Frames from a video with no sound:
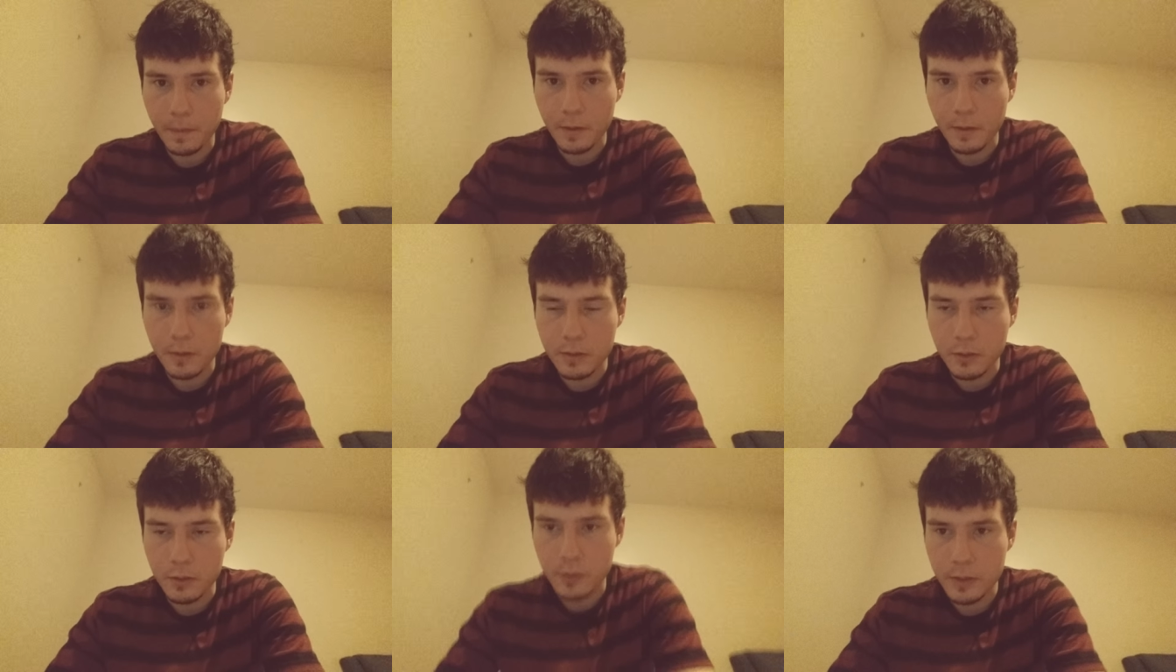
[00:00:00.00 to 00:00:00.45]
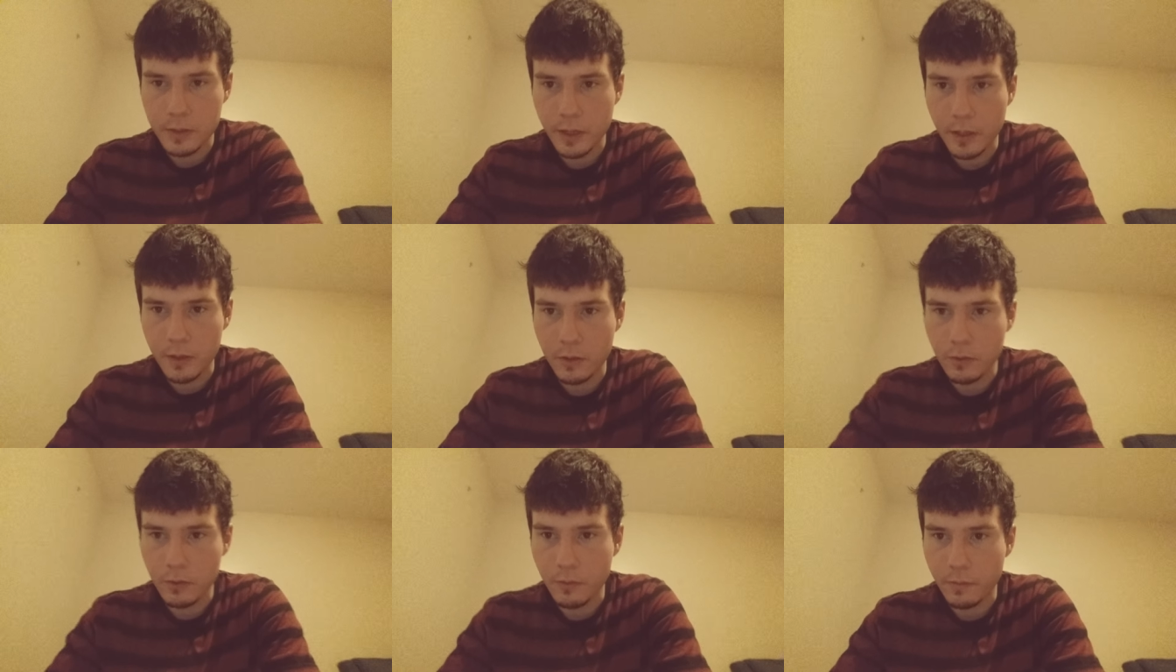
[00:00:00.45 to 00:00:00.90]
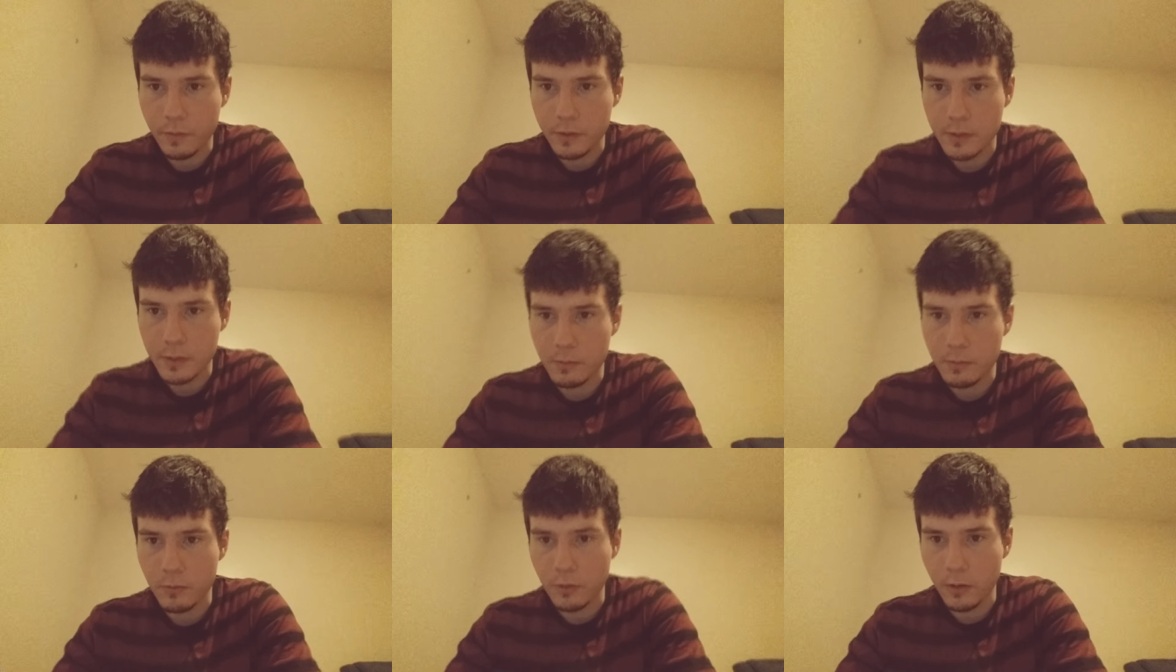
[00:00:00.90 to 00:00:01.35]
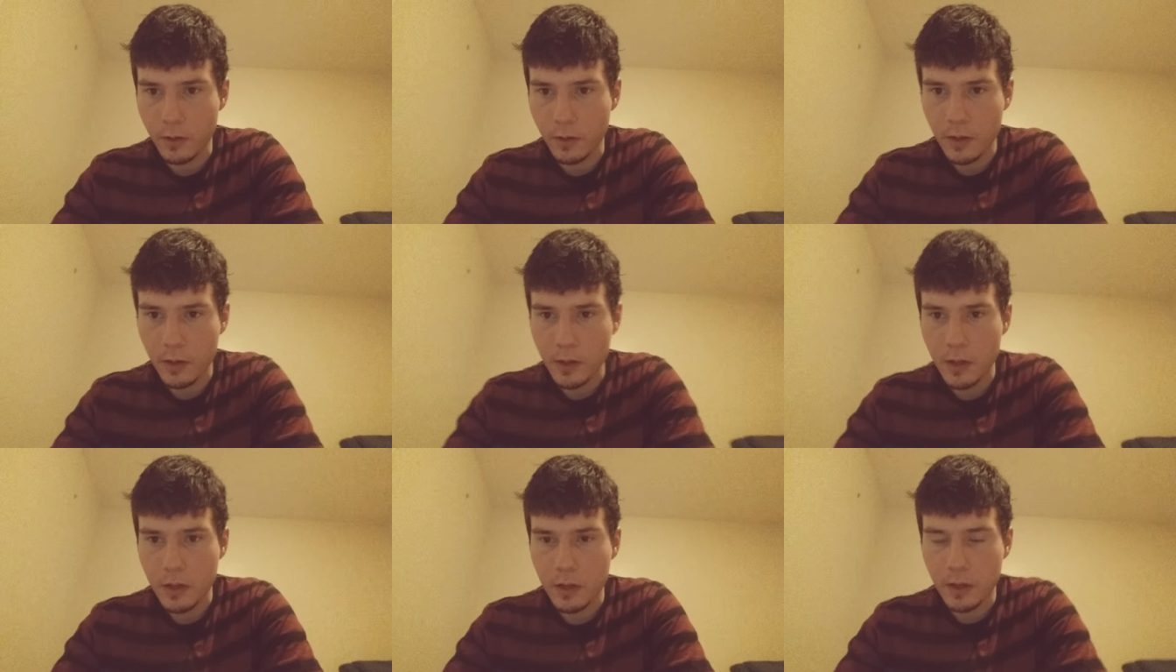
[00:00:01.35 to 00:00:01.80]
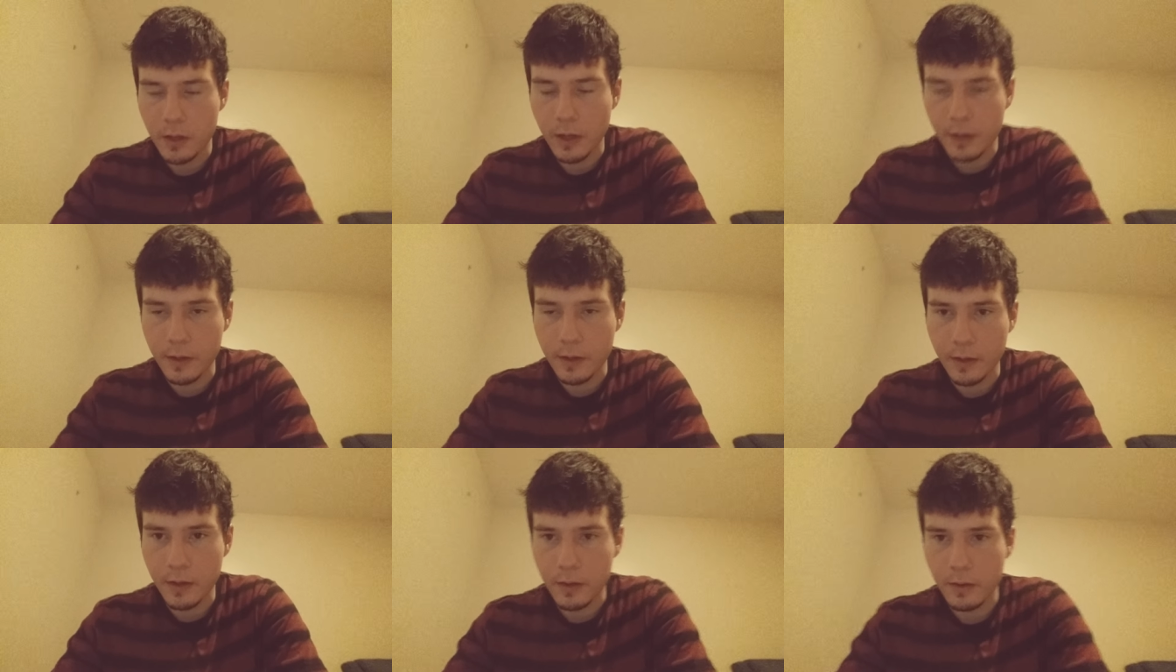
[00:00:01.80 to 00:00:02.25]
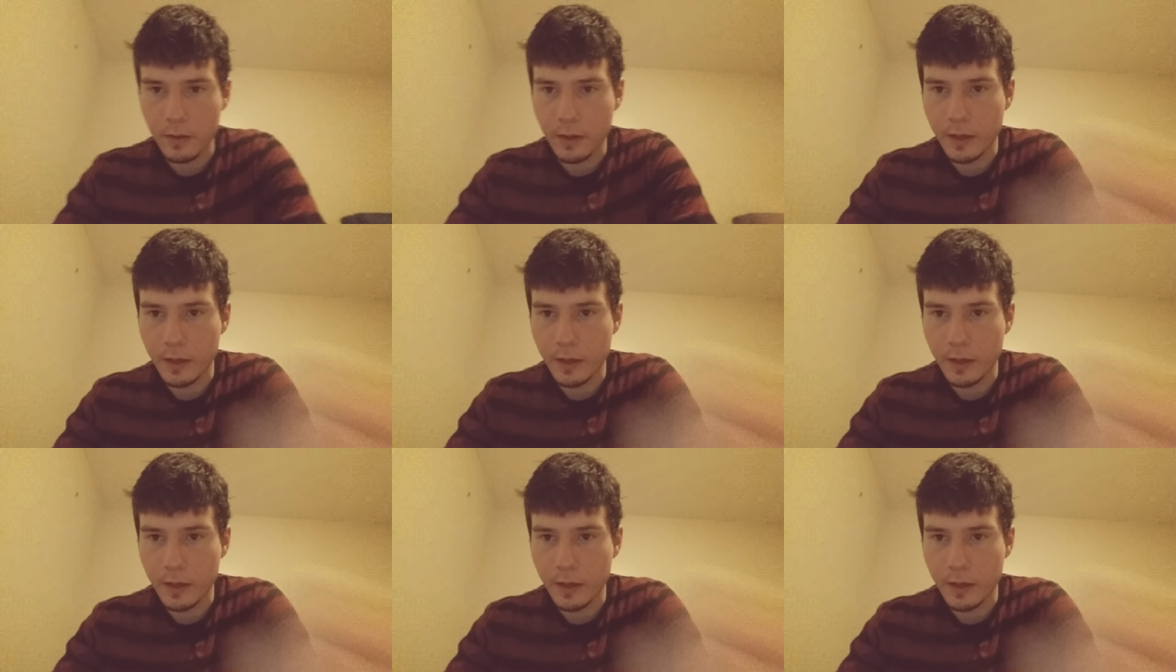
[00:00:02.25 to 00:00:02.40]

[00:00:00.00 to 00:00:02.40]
so stay tuned for some more content.